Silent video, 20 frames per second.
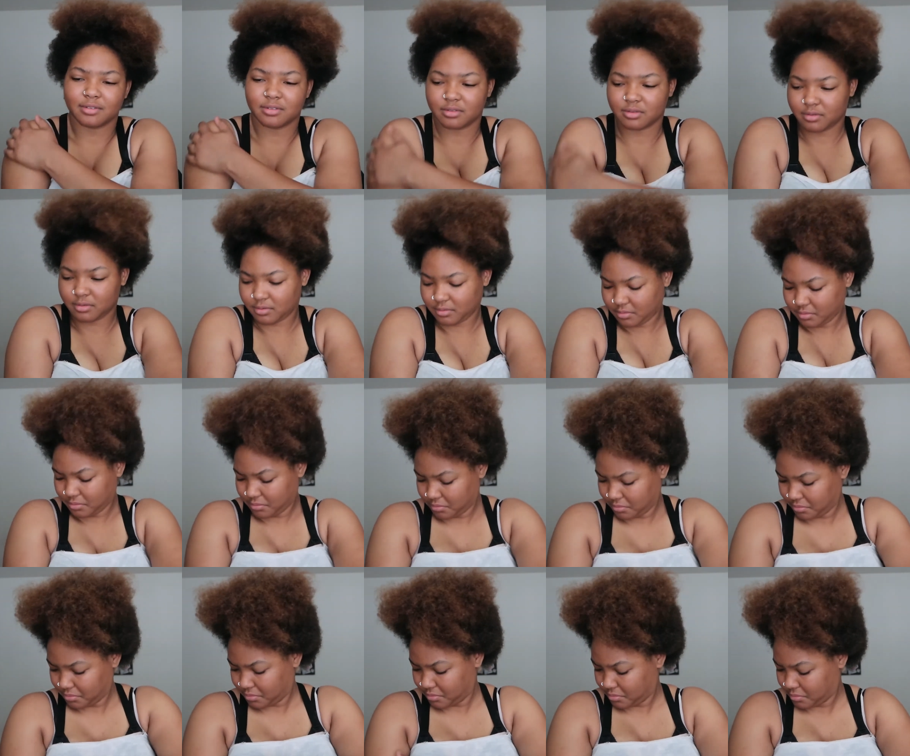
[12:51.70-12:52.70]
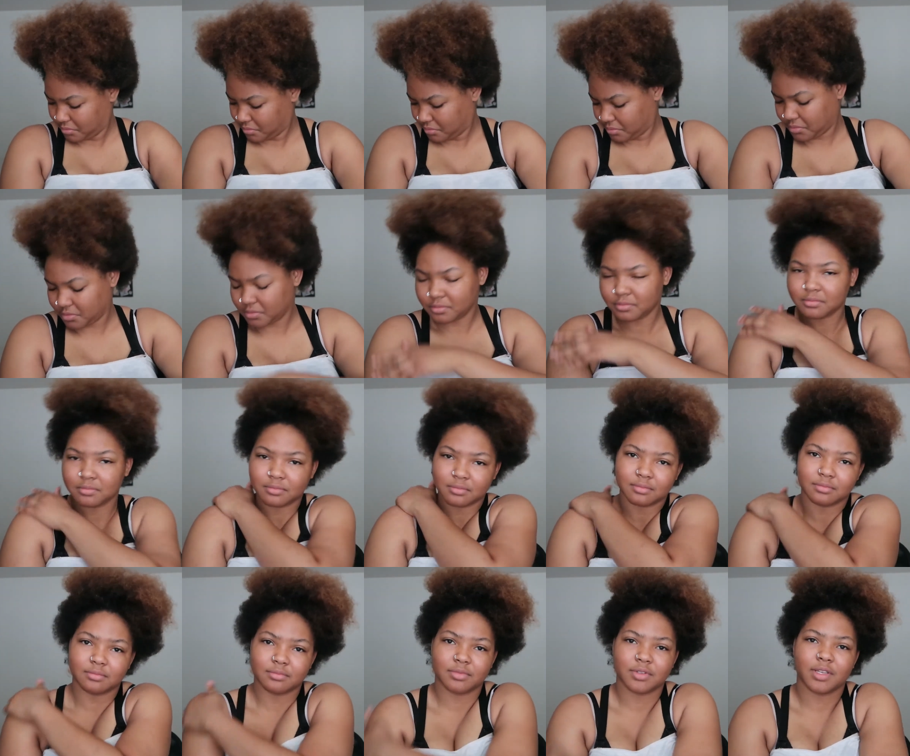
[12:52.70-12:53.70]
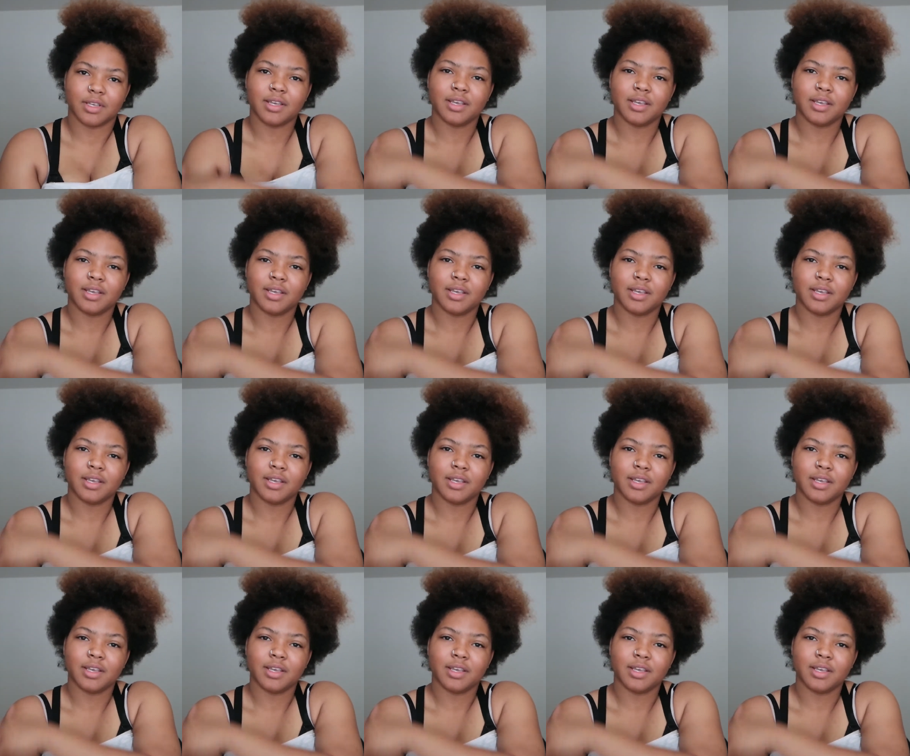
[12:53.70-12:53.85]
(no one is talking)